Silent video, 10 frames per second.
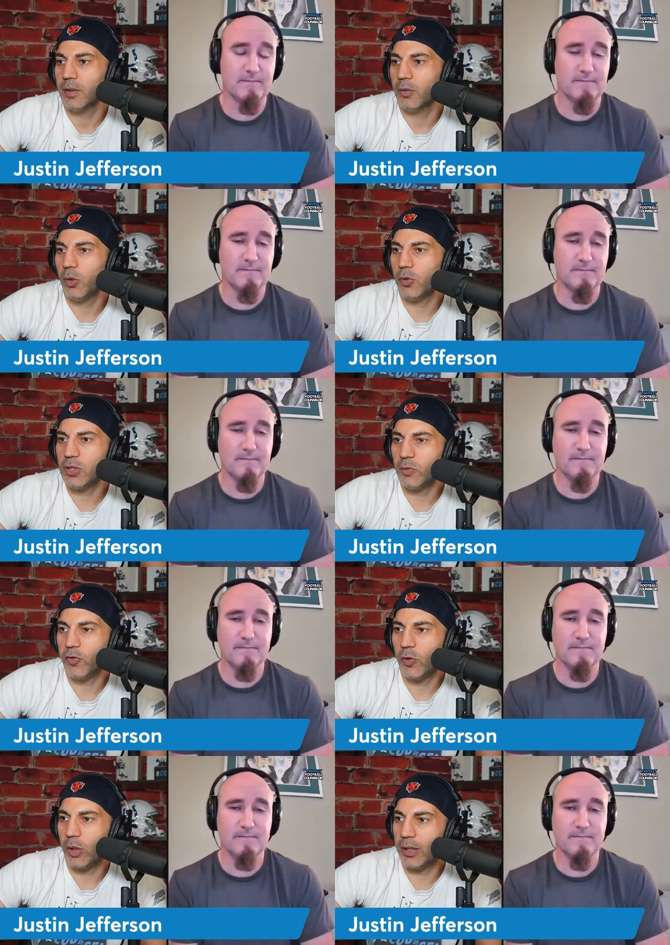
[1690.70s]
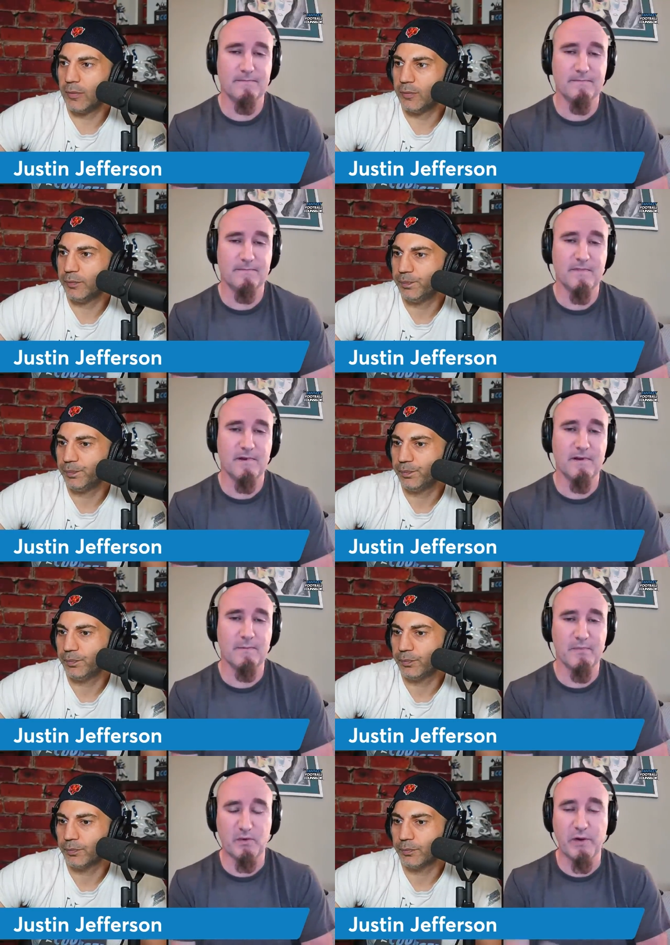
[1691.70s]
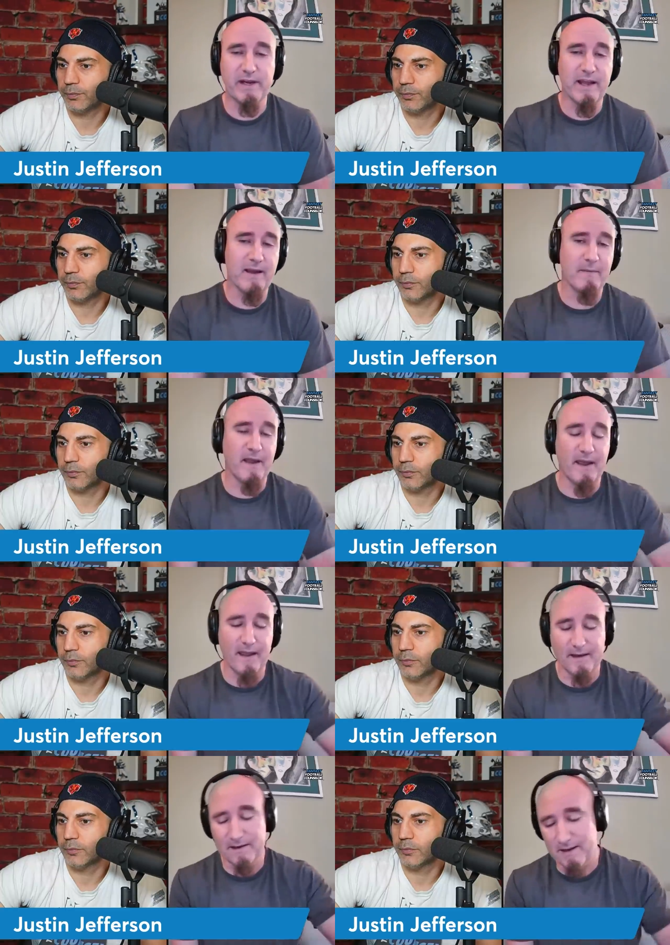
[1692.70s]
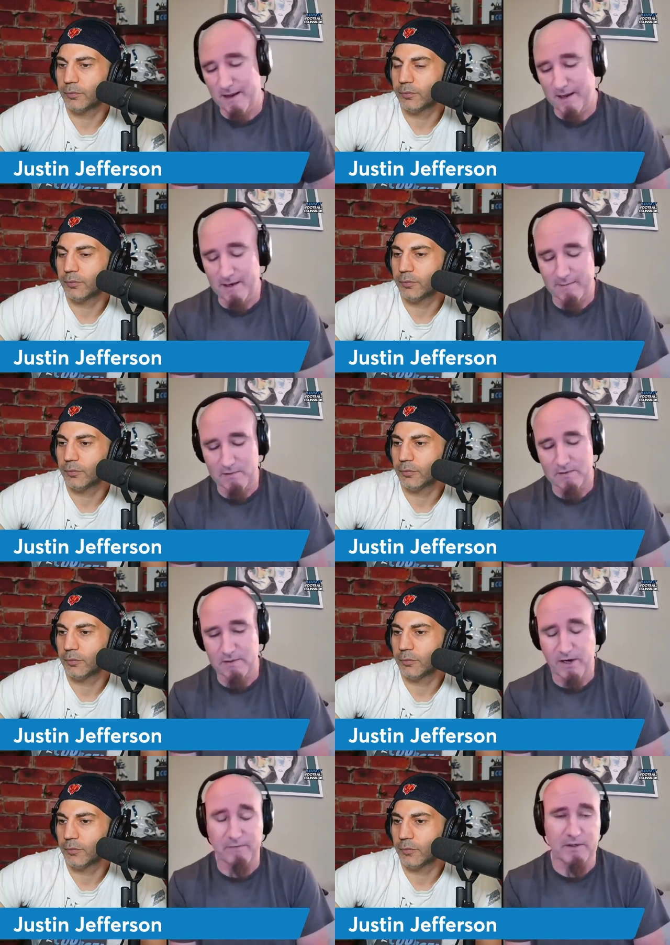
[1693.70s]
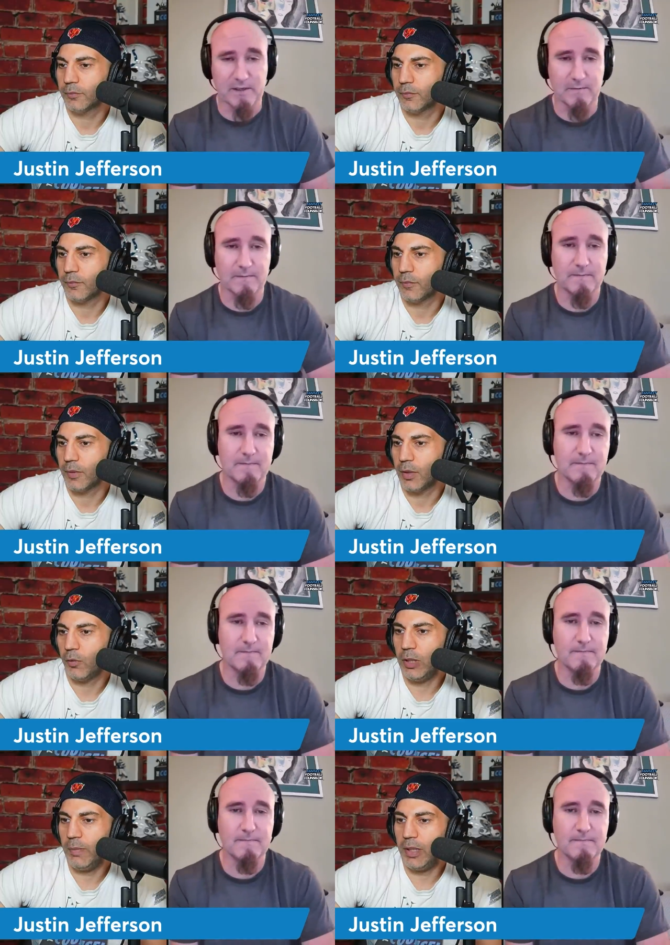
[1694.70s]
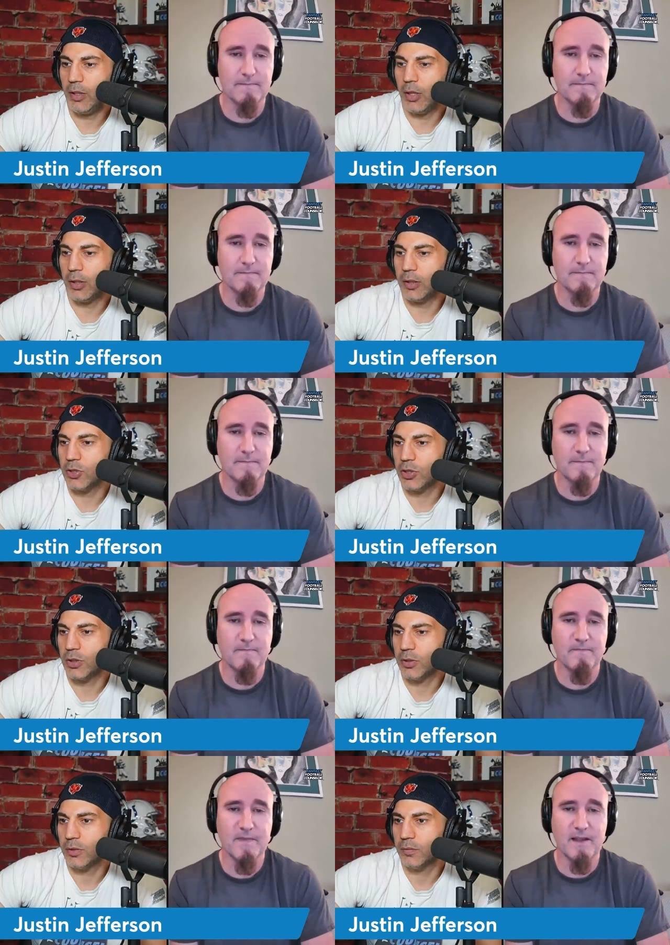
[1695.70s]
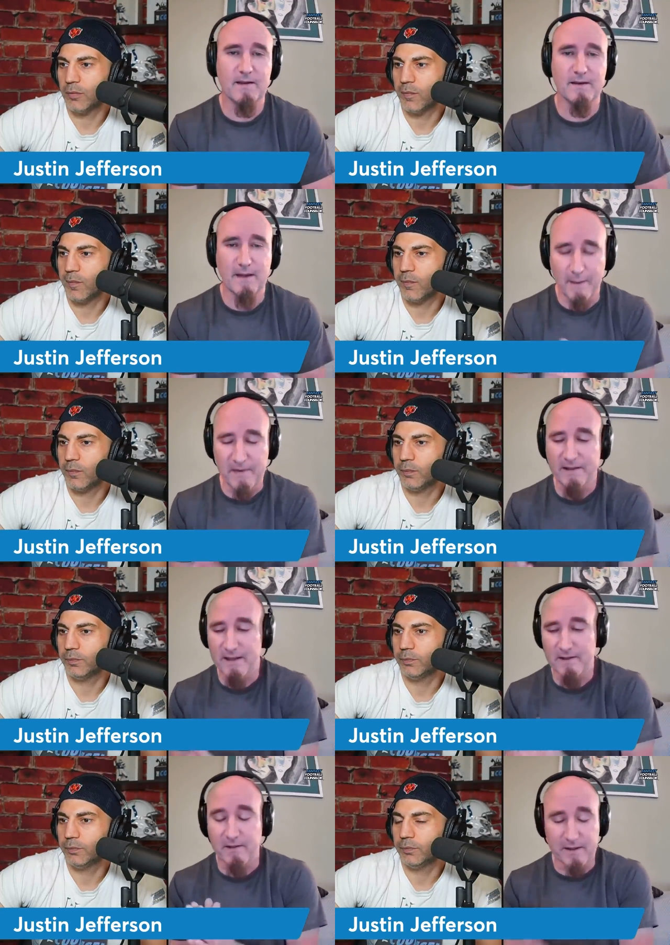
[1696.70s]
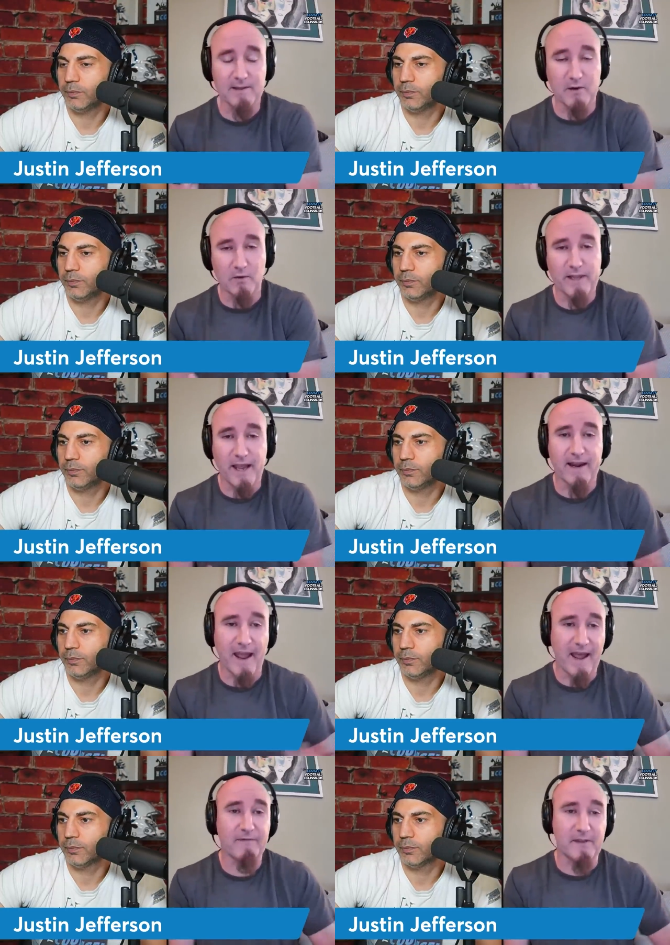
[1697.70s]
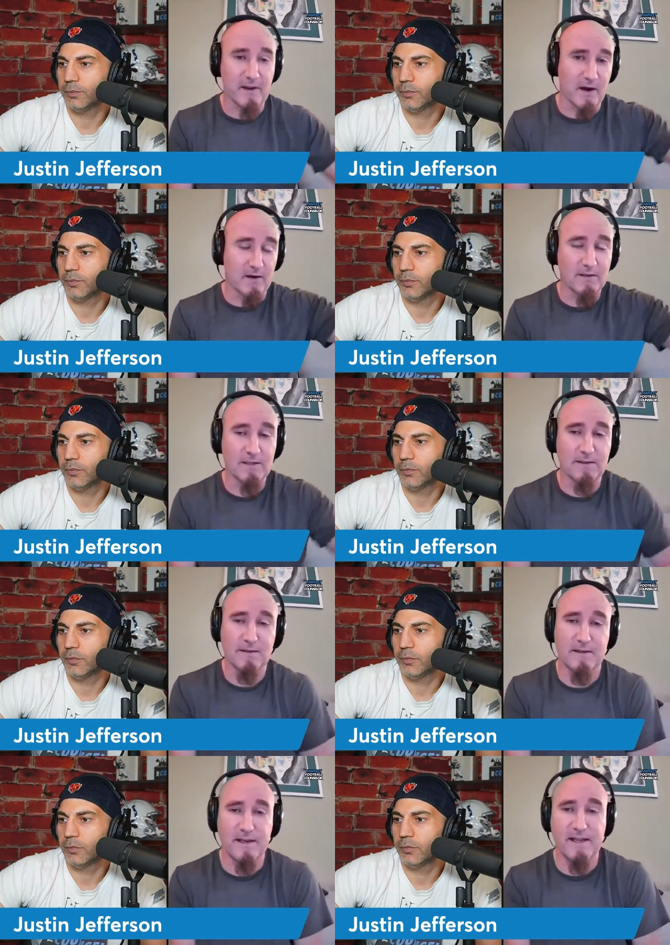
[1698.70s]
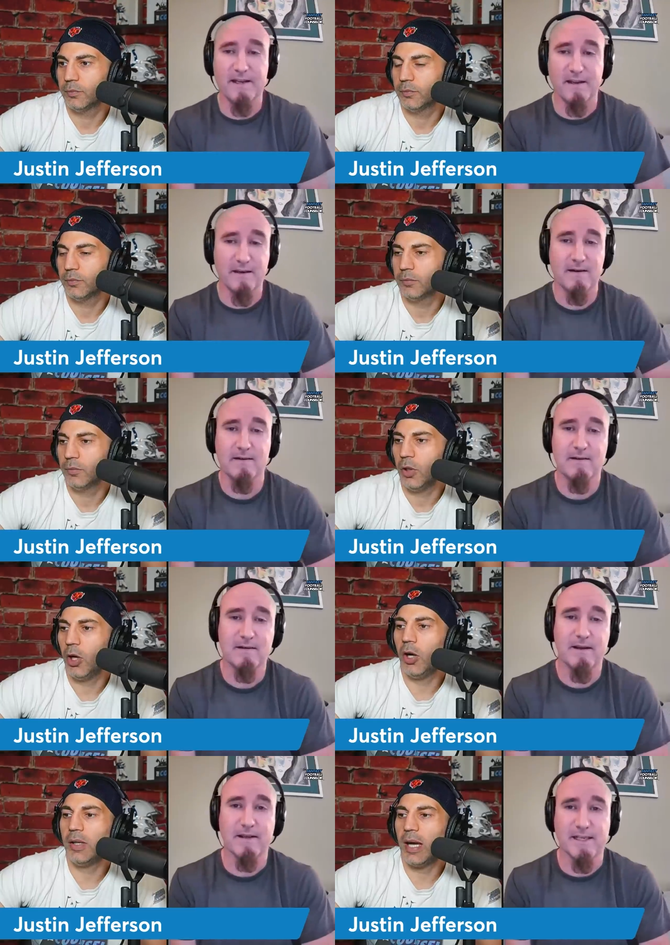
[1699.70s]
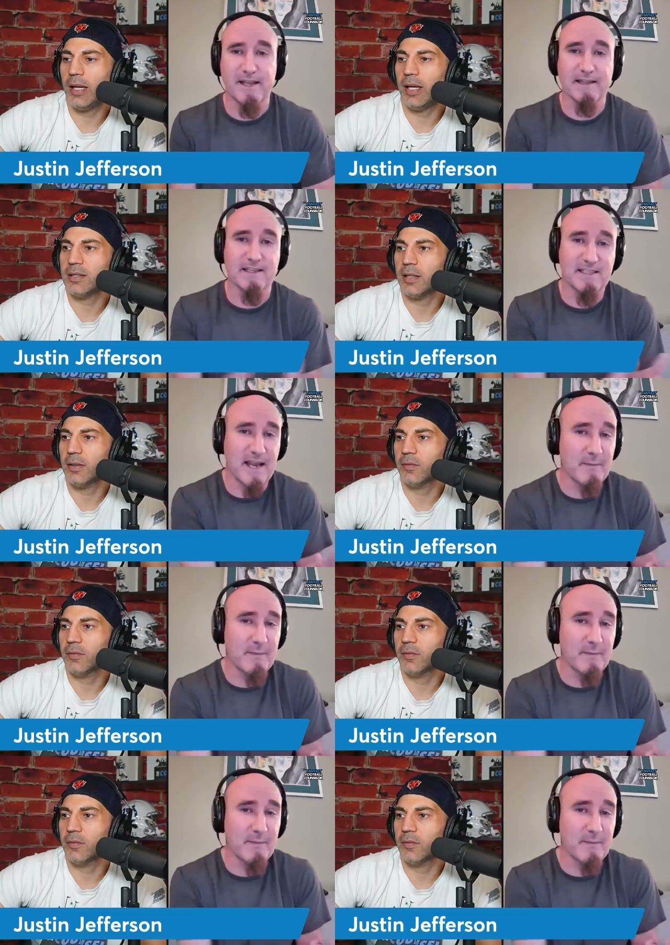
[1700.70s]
Speaker 1: What was it for what? Between him and uh, Jefferson.
Speaker 2: What do you mean yardage?
Speaker 1: I mean that Thielen only had half the yards that he did. Oh, to yeah. To get yeah. the same